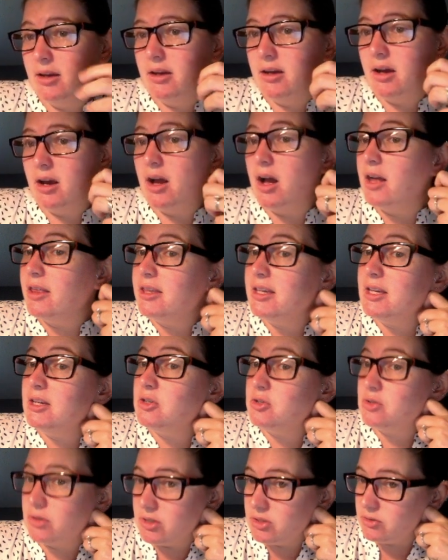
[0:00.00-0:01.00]
the
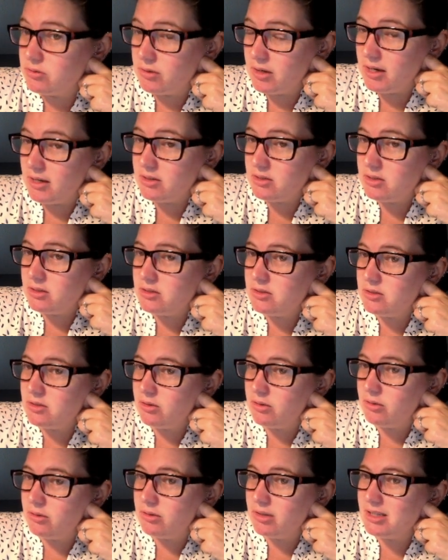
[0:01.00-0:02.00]
interest rate.
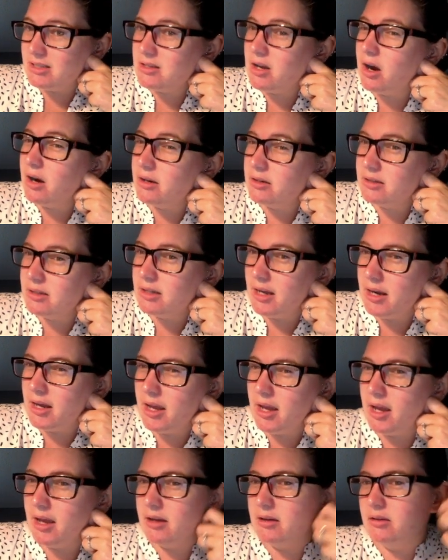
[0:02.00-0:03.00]
So it's hard to get
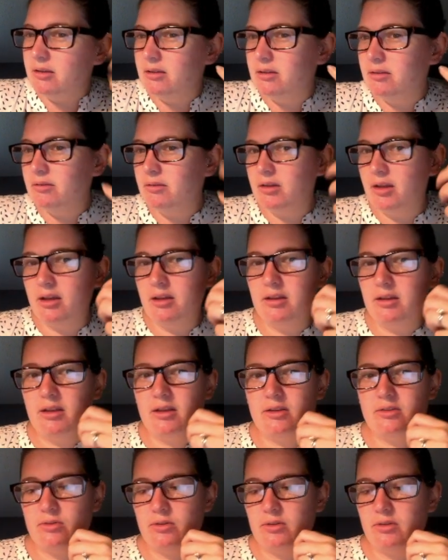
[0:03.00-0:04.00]
ahead and
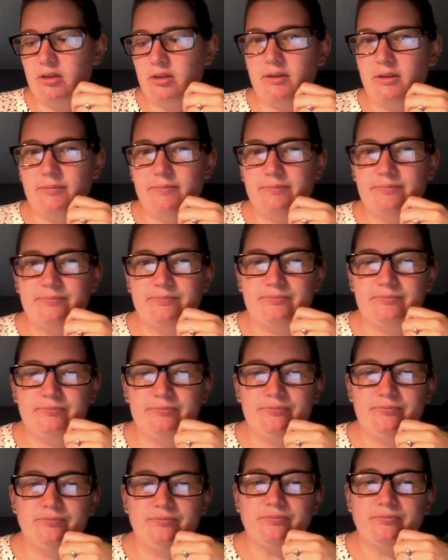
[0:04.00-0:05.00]
that sort of thing.
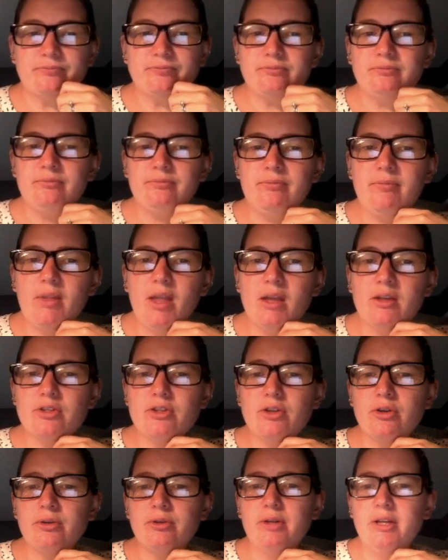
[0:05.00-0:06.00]

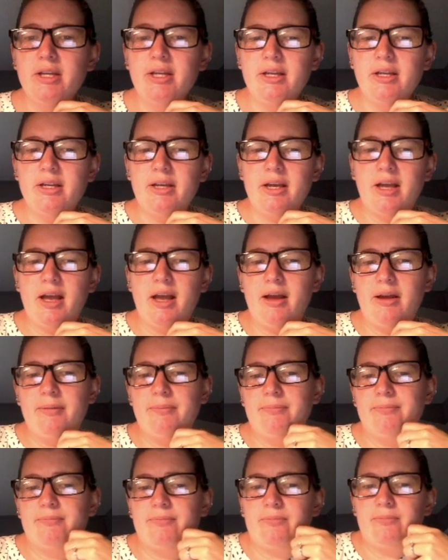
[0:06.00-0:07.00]
So
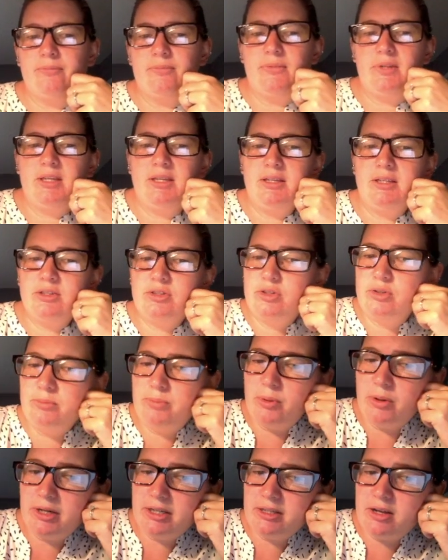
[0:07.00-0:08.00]
the
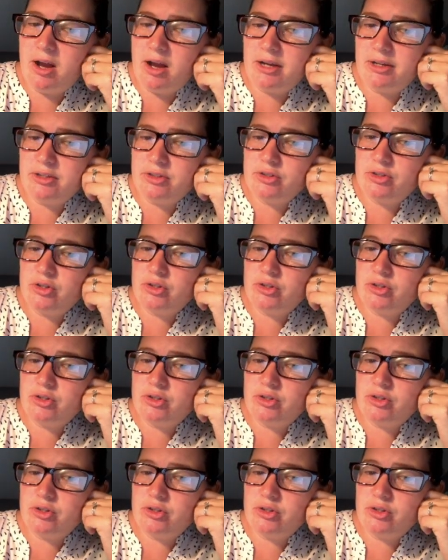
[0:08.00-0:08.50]
2.9